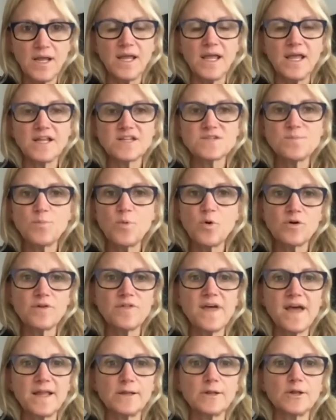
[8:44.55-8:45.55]
it's more
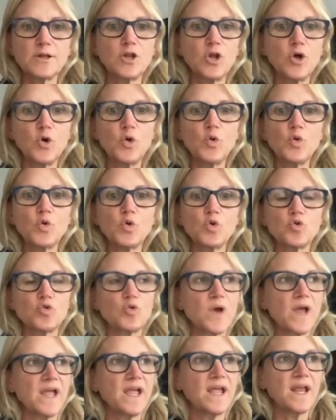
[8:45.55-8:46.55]
that
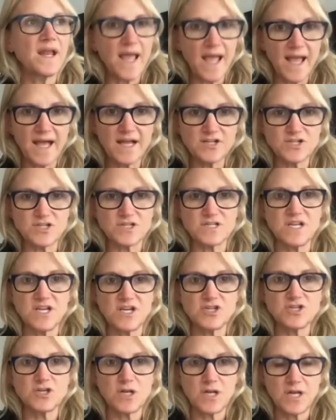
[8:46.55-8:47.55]
low-grade
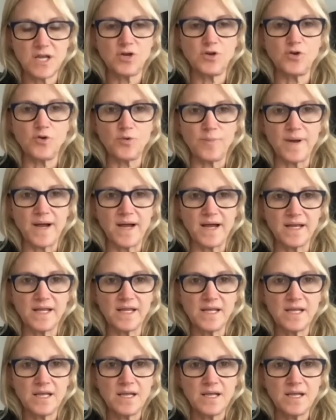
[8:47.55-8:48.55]
agitation in your body.